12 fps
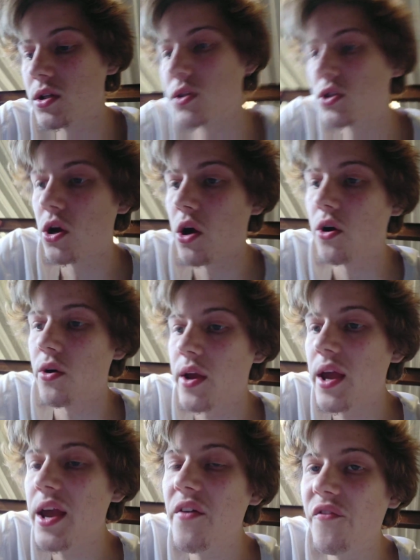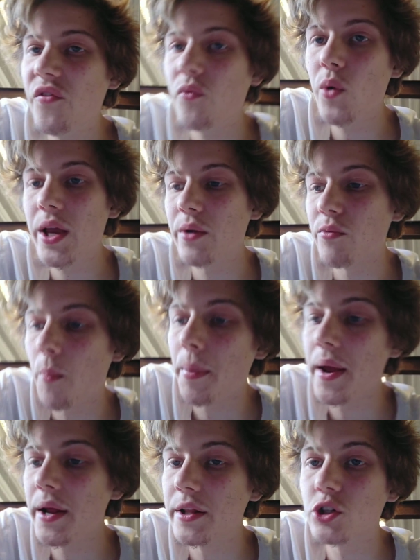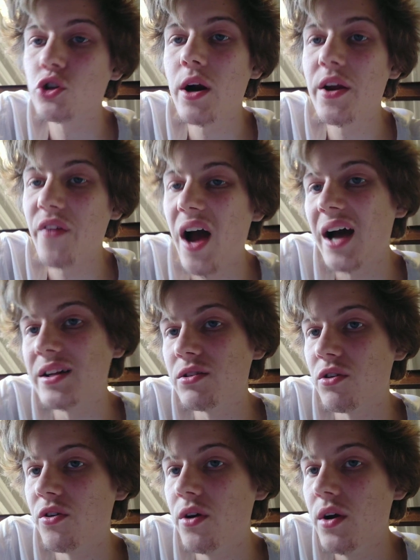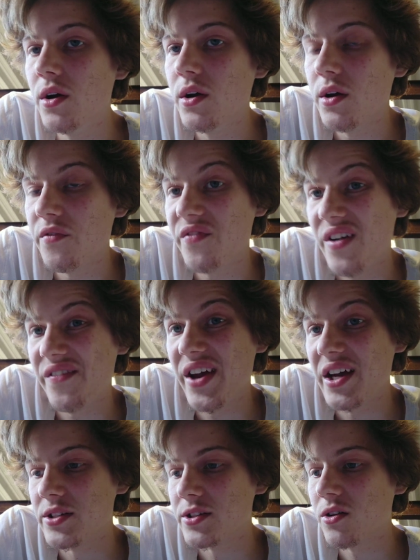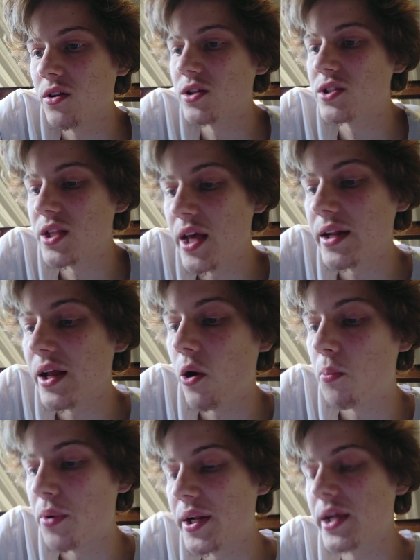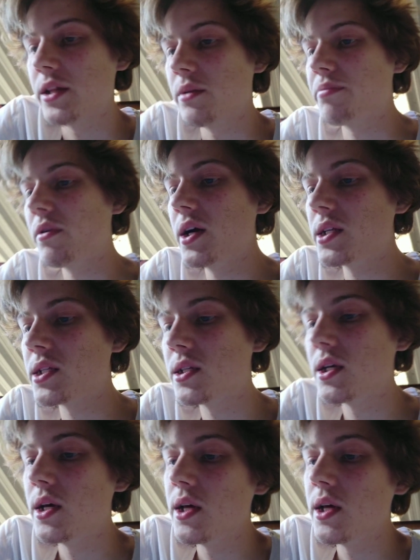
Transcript: So if we can repair the tray for under $1,000, then that will bring down the price.